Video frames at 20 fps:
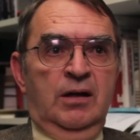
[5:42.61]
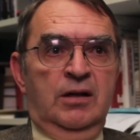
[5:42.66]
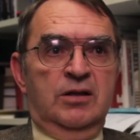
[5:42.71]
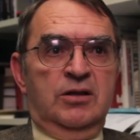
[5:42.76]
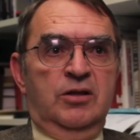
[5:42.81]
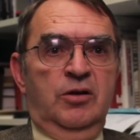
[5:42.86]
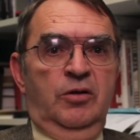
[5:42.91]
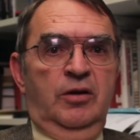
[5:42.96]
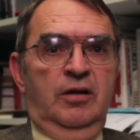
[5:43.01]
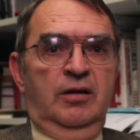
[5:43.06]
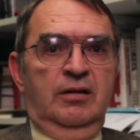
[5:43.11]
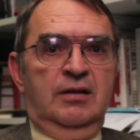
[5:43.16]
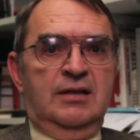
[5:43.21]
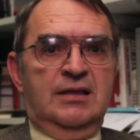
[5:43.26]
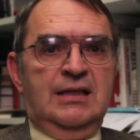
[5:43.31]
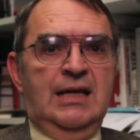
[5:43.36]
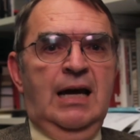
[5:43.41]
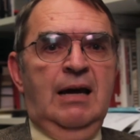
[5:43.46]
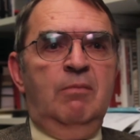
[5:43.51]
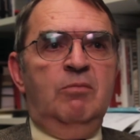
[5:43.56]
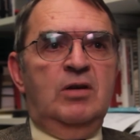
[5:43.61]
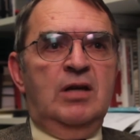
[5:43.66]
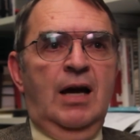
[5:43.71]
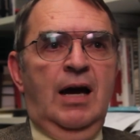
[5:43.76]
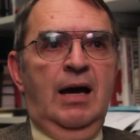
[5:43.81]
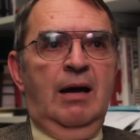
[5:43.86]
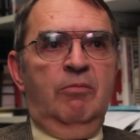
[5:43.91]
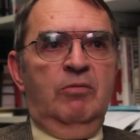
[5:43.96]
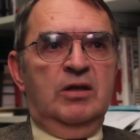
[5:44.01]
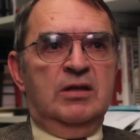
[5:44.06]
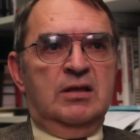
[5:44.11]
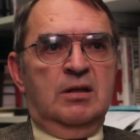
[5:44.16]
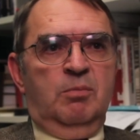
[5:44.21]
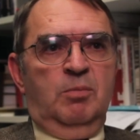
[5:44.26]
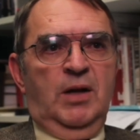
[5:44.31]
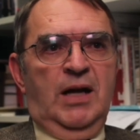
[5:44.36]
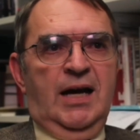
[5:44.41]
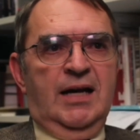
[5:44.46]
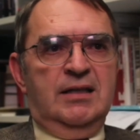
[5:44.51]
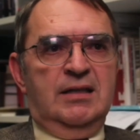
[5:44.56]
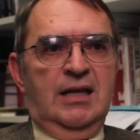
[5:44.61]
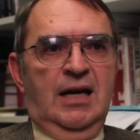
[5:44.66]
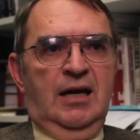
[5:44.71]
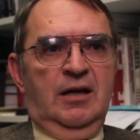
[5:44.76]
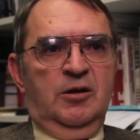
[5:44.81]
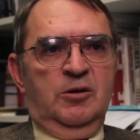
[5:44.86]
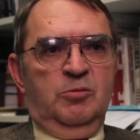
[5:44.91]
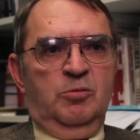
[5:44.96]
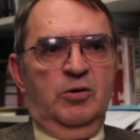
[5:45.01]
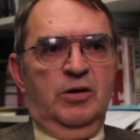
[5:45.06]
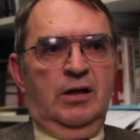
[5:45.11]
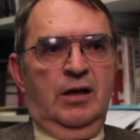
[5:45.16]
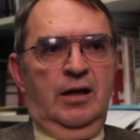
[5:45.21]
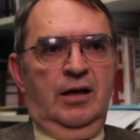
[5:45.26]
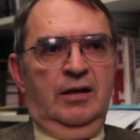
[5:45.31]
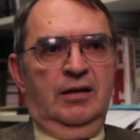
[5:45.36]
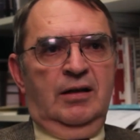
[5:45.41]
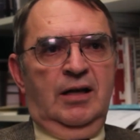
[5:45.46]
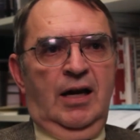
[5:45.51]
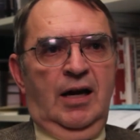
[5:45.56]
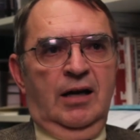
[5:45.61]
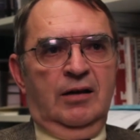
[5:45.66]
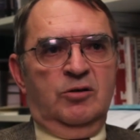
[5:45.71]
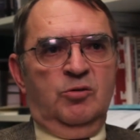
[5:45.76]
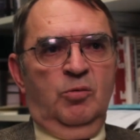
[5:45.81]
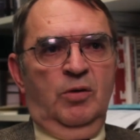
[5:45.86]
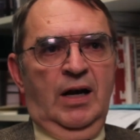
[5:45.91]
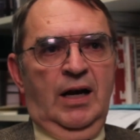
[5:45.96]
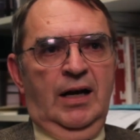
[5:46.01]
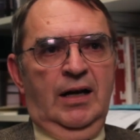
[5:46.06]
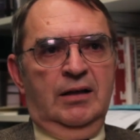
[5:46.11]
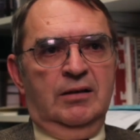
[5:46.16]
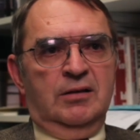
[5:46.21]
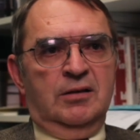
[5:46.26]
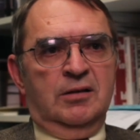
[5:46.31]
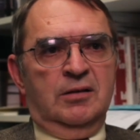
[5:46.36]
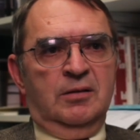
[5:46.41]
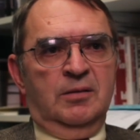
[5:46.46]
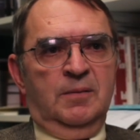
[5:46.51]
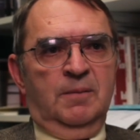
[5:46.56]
So that at the same time the supply siders were cutting tax rates,